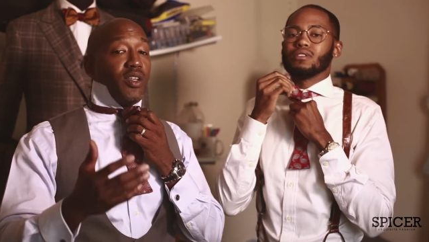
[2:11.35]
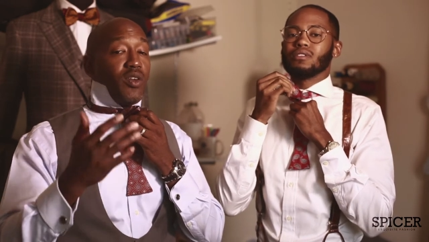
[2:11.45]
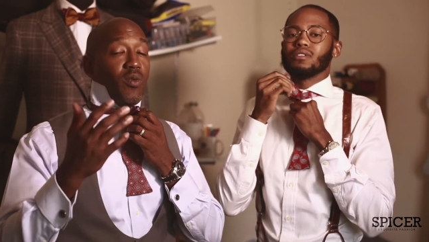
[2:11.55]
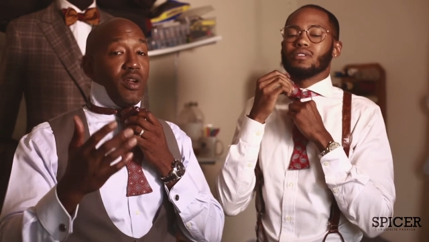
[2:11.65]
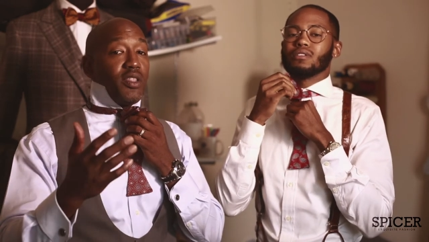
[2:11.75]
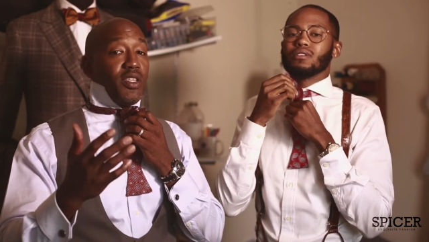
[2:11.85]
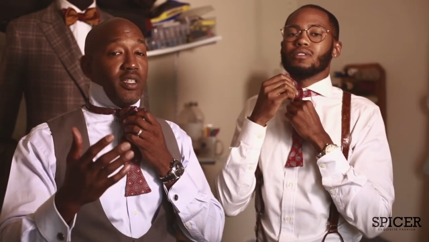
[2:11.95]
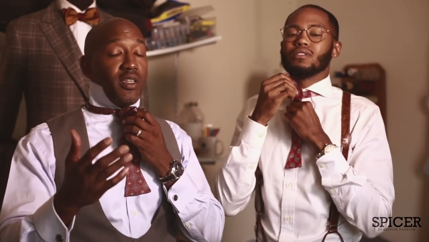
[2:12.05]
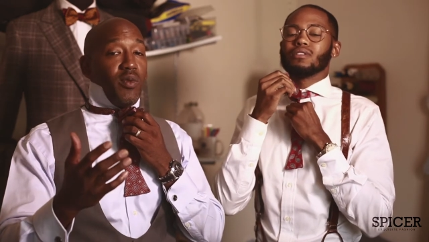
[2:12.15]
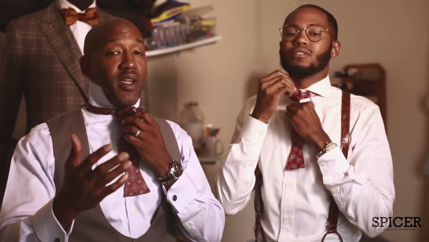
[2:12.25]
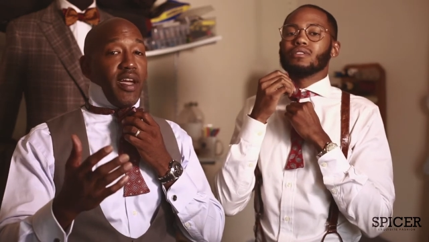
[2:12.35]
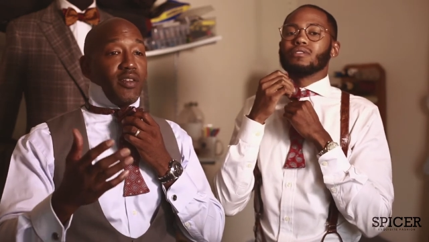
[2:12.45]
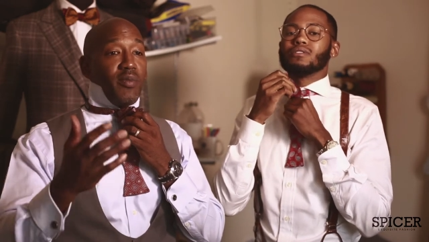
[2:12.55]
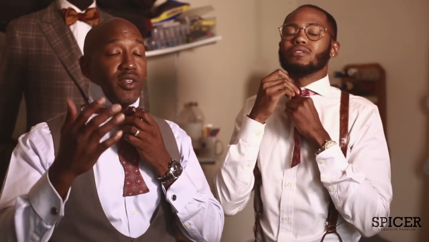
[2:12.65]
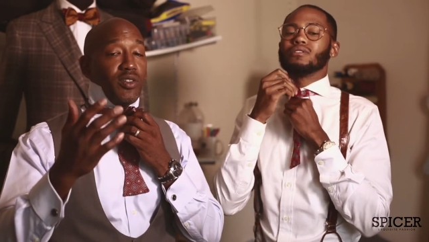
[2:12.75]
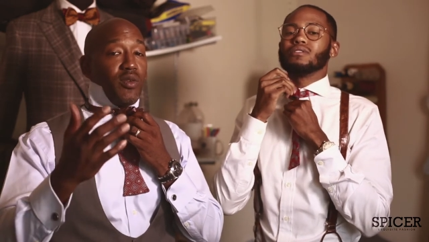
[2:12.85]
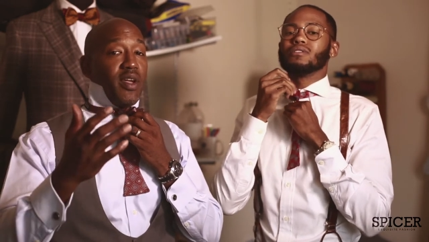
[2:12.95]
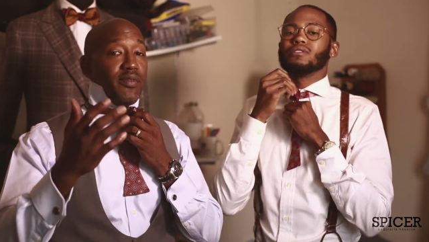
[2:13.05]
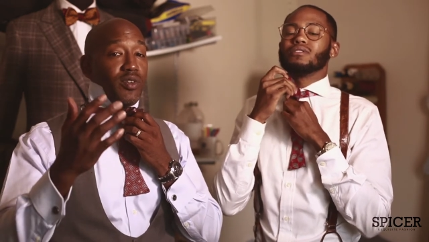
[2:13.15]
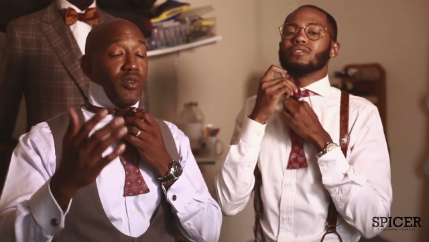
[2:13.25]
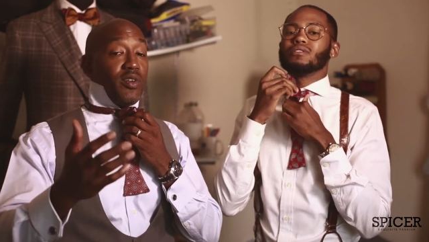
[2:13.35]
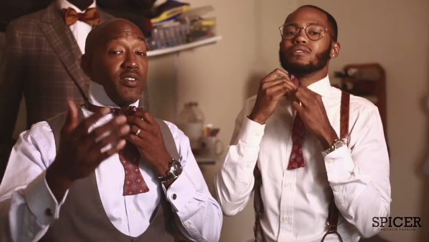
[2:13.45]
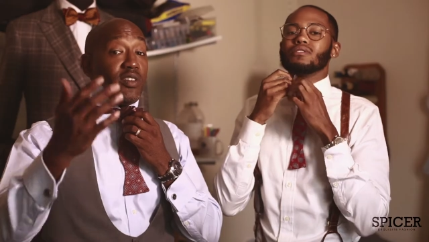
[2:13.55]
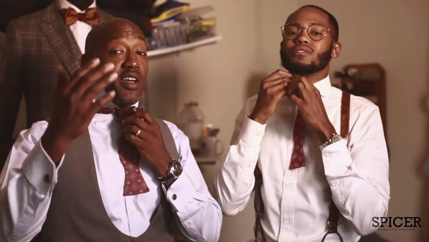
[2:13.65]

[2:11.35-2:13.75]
Speaker 1: So one of the things that we have to make sure we have to do is